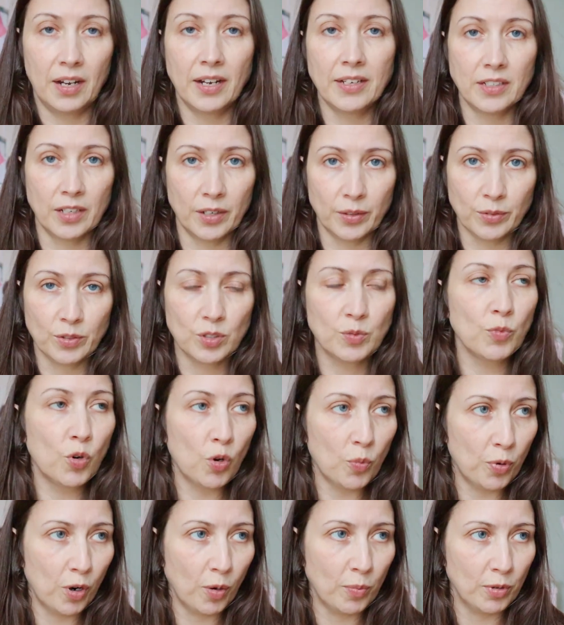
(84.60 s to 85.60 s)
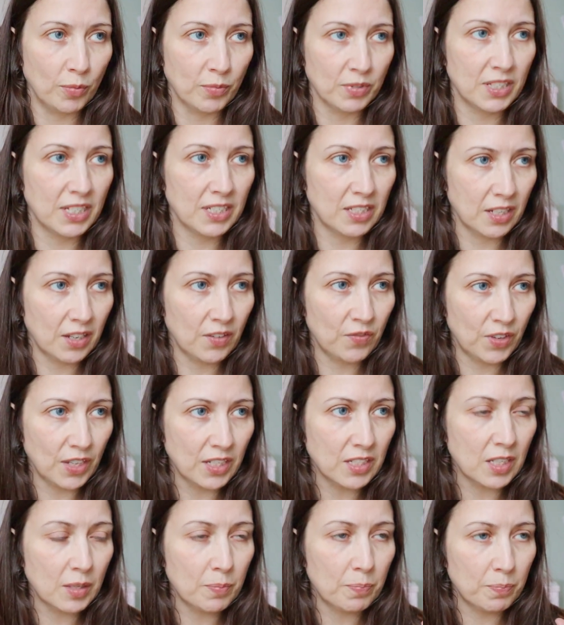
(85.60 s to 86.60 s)
I know, small problems. If
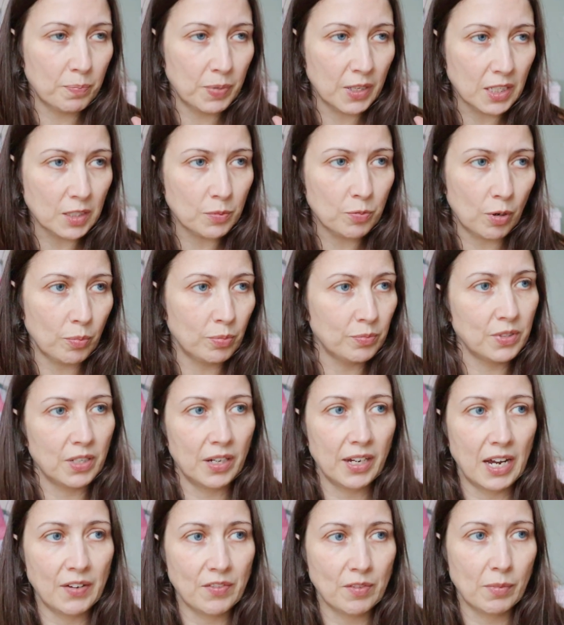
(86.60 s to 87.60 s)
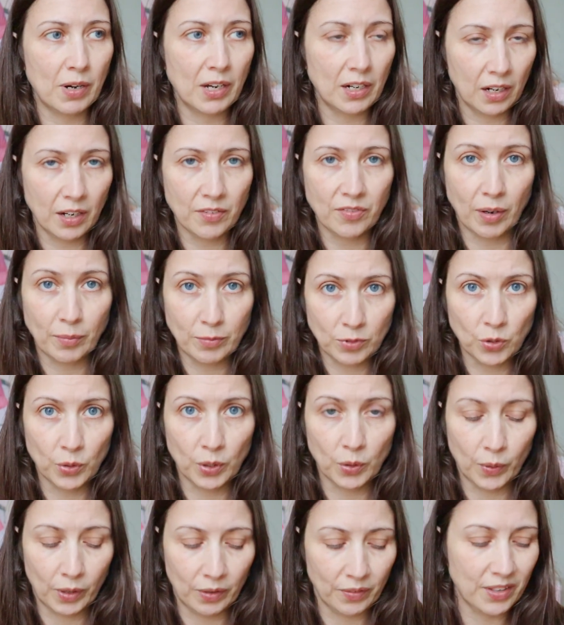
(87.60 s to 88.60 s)
these are the biggest problems I have in my life, I'm
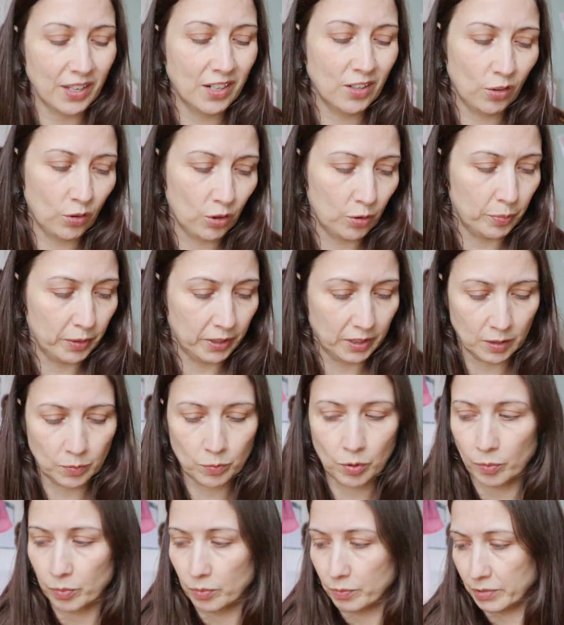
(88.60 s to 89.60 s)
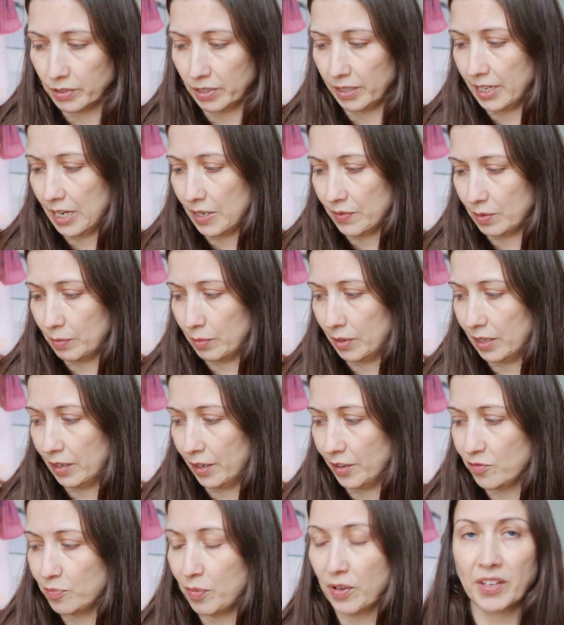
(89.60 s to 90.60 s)
doing well. They're not the biggest problems I have in my
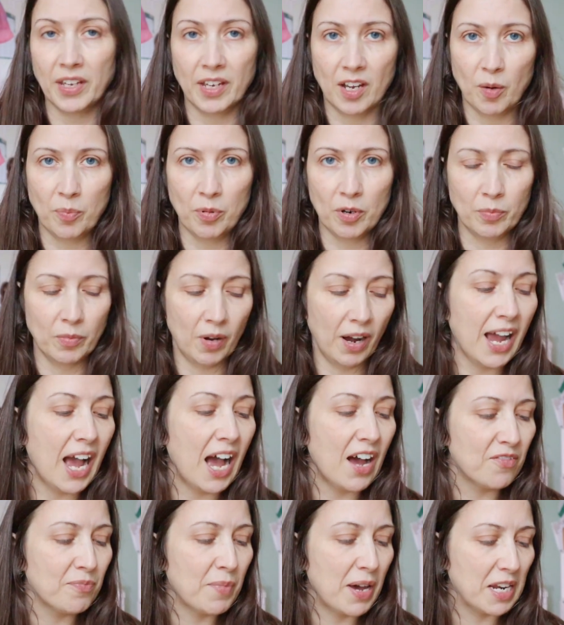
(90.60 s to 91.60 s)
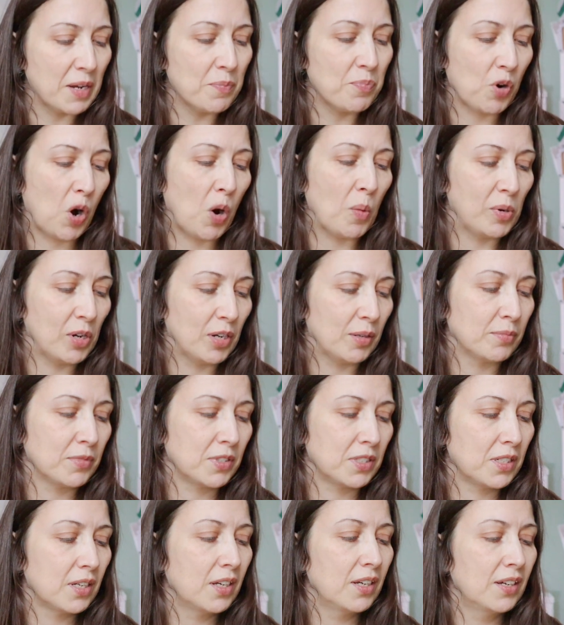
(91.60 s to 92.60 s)
life, but they are problems. I have many
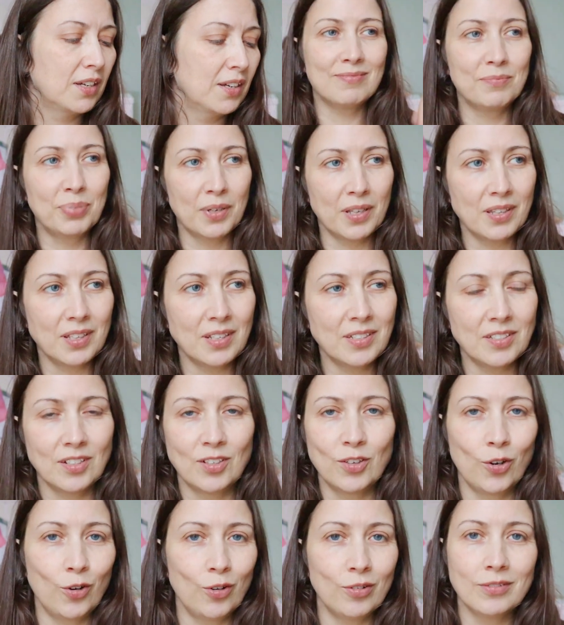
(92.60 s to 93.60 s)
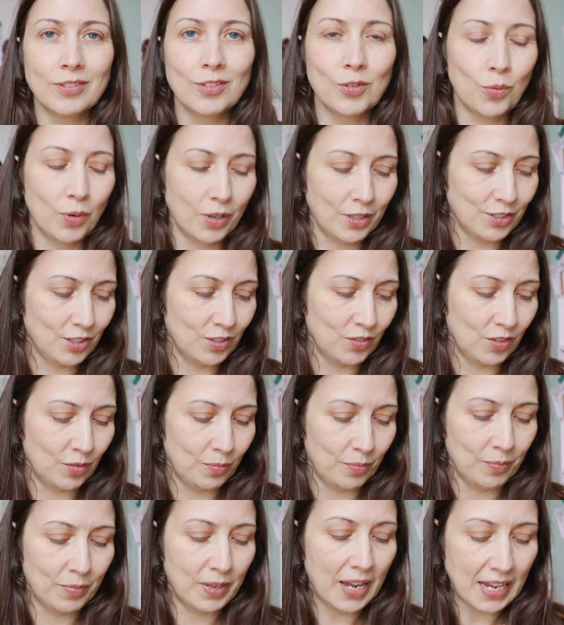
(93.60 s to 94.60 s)
problems, but these are not the worst of
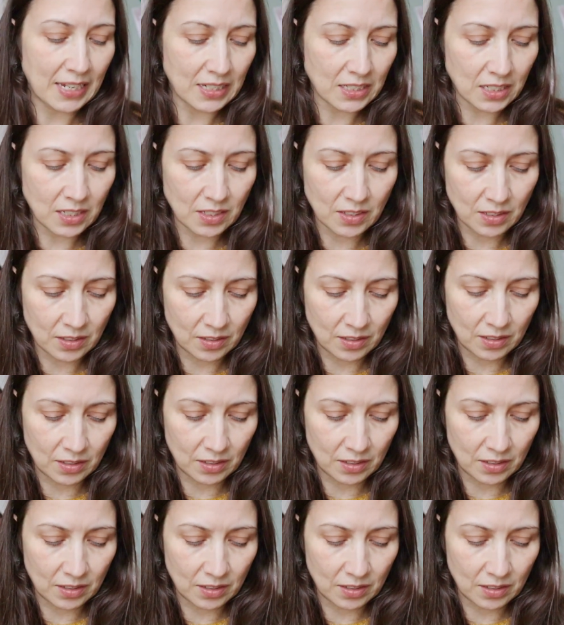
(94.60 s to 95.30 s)
them. Let's